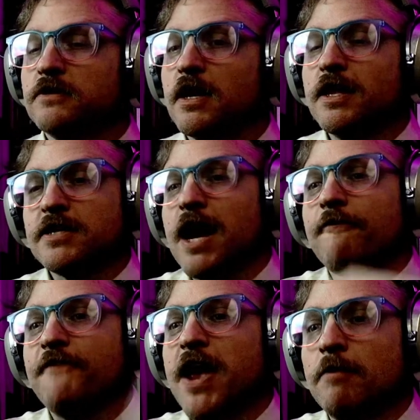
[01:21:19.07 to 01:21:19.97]
And the
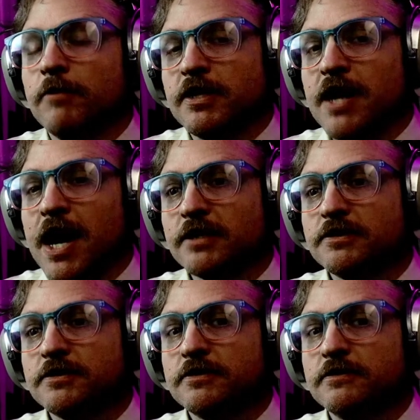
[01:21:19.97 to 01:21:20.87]
entire family dies.
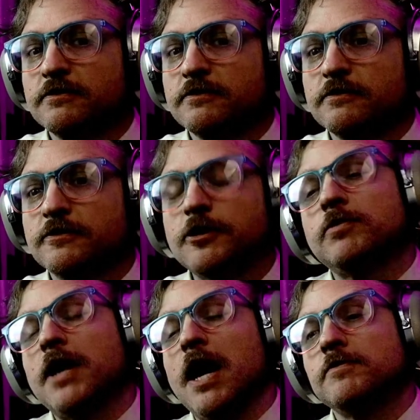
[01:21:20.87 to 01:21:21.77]

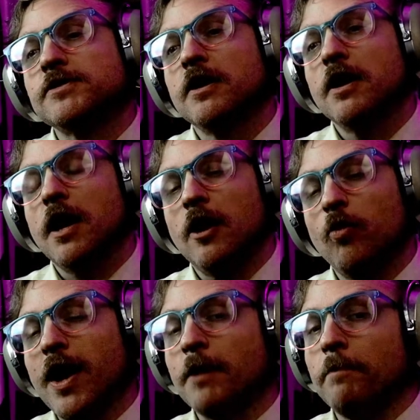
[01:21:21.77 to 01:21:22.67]
Sometimes at a
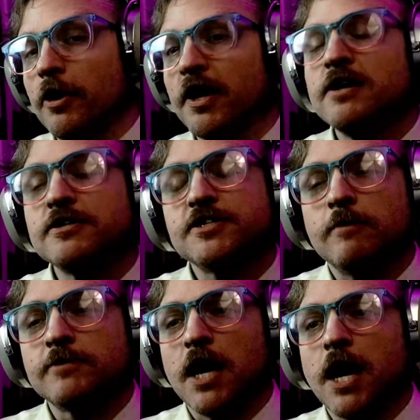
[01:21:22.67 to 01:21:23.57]
wedding party.
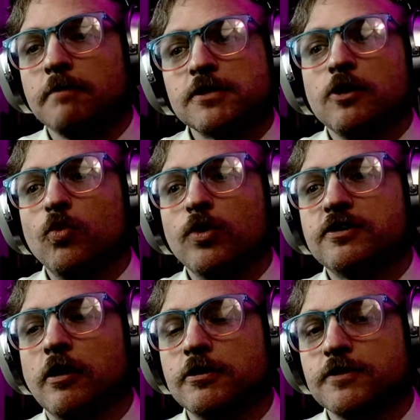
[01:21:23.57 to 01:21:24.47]
Sometimes
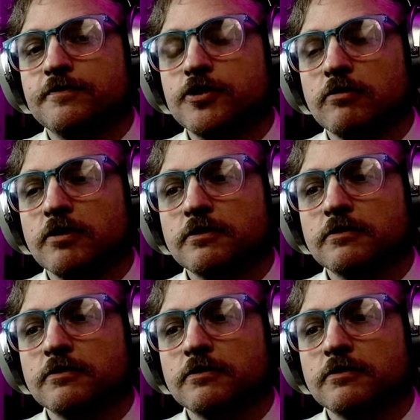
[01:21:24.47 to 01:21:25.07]
with tons of children.